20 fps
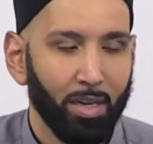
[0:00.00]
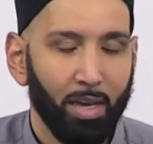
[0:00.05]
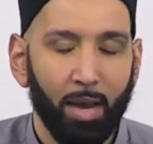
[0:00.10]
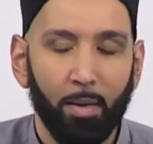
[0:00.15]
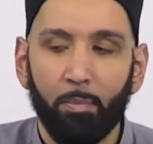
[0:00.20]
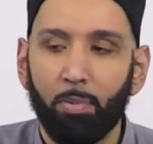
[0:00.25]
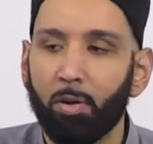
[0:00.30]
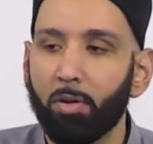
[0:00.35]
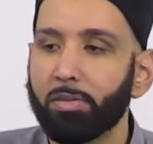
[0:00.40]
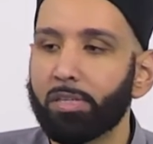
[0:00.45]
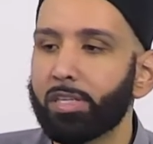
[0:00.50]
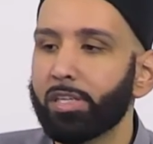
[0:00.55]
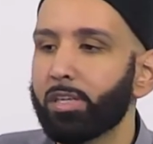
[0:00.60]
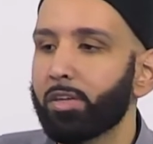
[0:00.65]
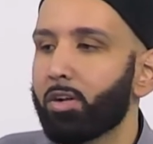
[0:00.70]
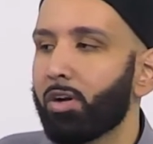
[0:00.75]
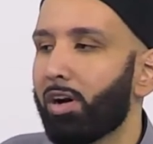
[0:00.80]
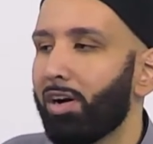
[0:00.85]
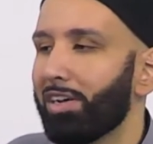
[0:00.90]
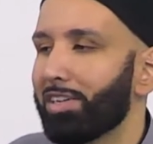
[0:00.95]
A person
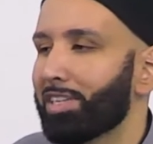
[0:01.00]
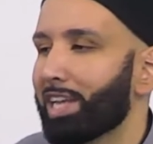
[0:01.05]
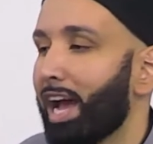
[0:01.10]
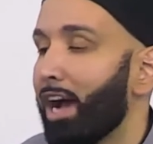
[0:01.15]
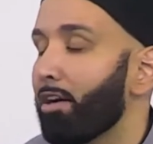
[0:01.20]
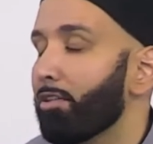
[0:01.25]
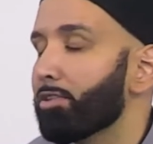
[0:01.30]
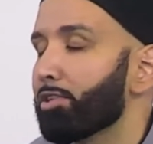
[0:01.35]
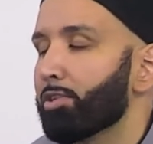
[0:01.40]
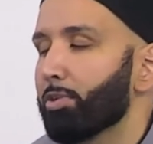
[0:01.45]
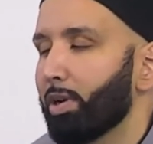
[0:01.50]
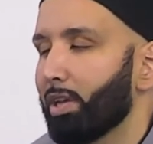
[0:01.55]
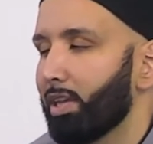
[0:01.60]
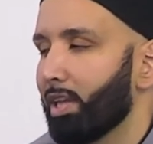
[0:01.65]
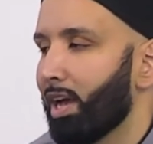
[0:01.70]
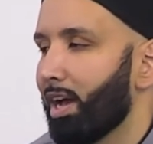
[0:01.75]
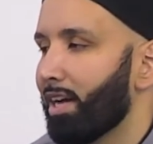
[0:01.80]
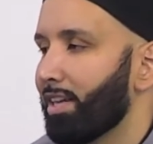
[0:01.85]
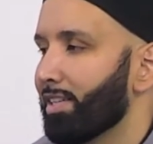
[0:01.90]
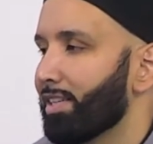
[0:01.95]
calls out to
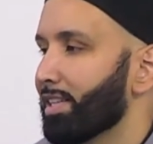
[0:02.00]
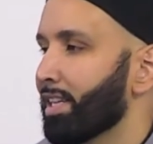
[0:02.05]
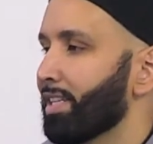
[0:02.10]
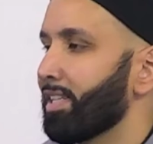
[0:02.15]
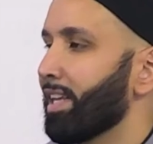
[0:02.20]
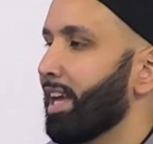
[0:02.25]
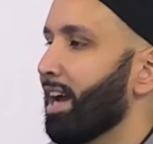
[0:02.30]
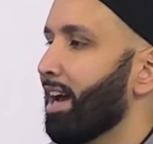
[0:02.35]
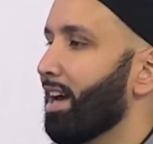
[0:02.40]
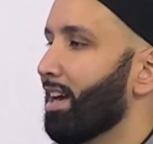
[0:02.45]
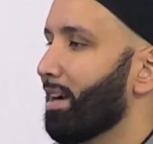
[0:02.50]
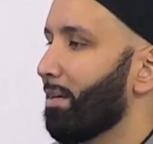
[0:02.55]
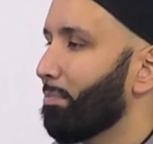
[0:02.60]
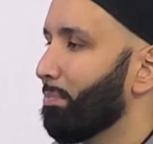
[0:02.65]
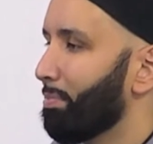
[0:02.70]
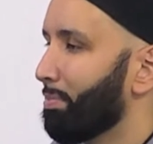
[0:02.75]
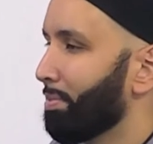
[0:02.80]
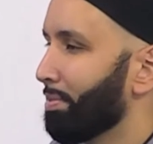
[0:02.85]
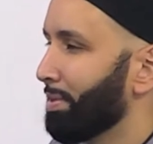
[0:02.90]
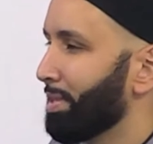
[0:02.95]
Allah and says, Ya Rabb,
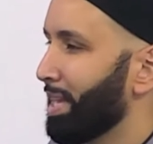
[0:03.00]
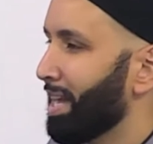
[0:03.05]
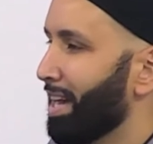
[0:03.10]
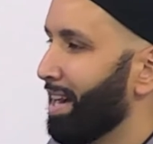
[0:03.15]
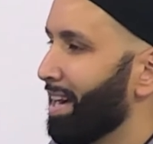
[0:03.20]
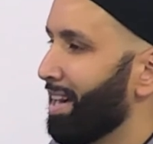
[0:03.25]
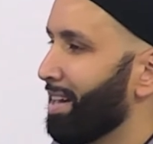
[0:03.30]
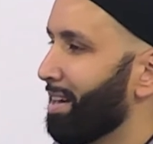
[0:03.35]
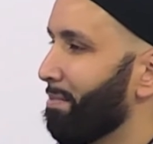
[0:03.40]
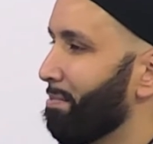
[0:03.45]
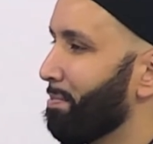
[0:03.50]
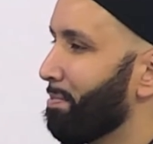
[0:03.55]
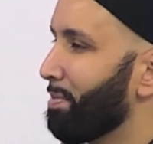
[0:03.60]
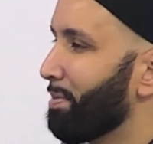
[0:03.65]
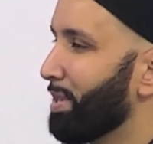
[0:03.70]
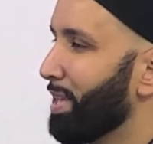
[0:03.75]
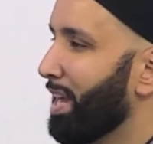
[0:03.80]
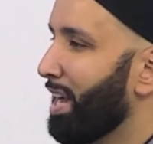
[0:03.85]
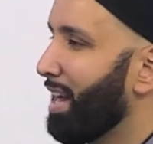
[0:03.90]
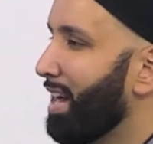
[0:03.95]
Ya Rabb,
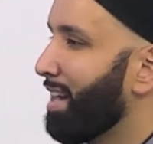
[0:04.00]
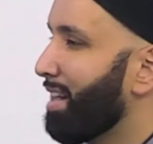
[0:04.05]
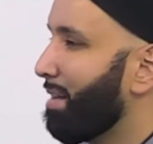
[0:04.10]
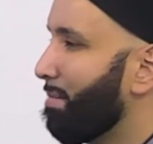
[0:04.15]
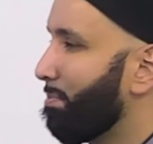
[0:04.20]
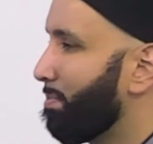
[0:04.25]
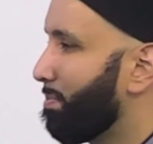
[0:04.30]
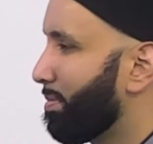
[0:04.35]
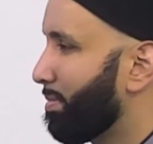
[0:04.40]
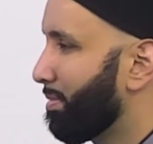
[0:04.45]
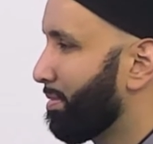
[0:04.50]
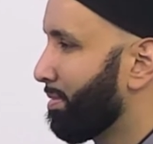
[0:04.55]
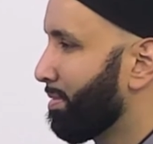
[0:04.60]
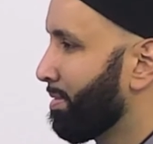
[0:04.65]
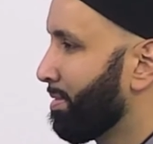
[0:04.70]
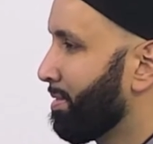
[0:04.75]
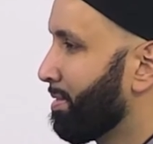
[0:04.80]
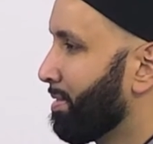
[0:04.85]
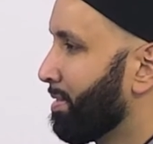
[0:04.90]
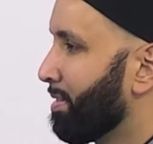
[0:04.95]
Ya Rabb.
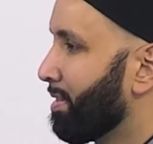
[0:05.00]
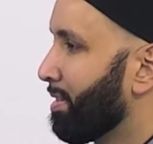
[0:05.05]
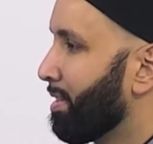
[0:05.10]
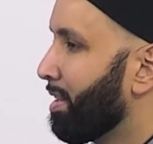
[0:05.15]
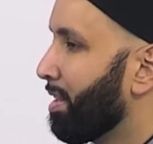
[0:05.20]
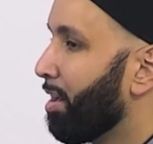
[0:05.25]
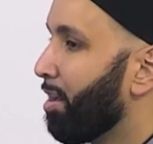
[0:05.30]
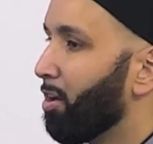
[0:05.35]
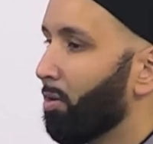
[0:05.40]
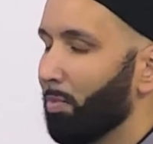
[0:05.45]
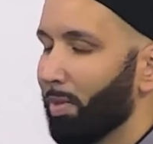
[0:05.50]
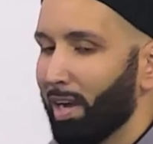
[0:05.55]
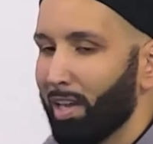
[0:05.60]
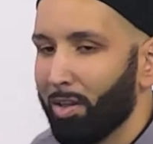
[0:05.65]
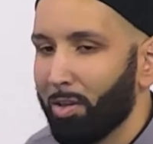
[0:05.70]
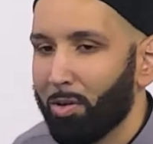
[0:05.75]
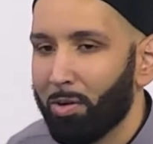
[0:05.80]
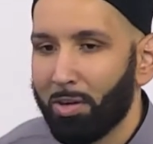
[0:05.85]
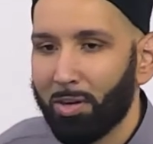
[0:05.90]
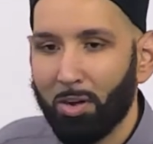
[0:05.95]
Oh my
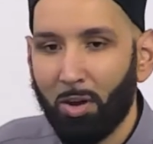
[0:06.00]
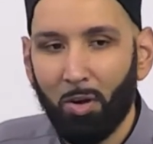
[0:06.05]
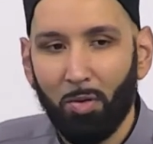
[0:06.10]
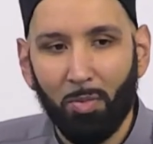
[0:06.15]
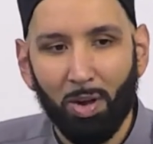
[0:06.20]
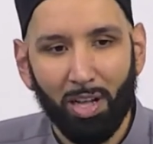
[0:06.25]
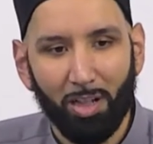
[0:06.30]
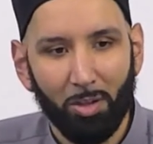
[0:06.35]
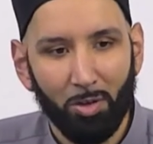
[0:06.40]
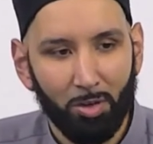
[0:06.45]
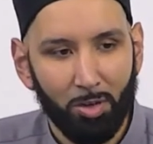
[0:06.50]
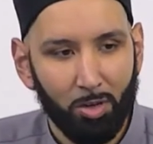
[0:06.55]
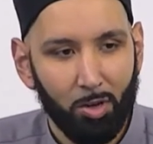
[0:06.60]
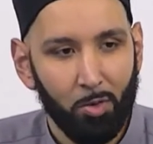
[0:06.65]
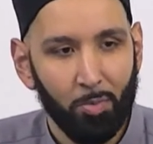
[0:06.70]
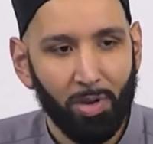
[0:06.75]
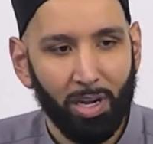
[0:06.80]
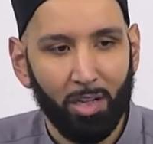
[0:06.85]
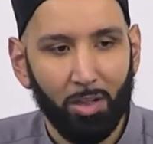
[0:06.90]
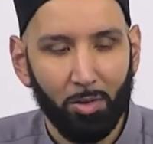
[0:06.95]
Lord, oh my Lord, oh
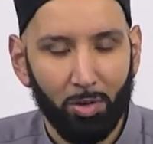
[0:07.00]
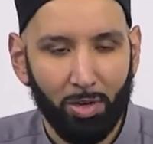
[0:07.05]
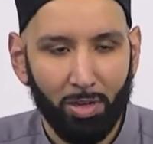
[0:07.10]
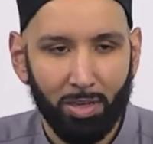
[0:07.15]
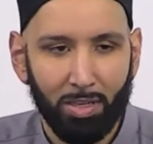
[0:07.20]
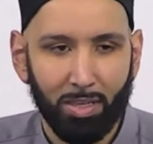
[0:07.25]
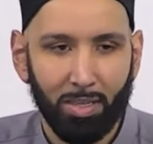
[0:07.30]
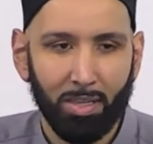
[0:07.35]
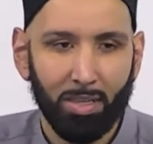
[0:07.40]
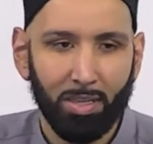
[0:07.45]
my Lord.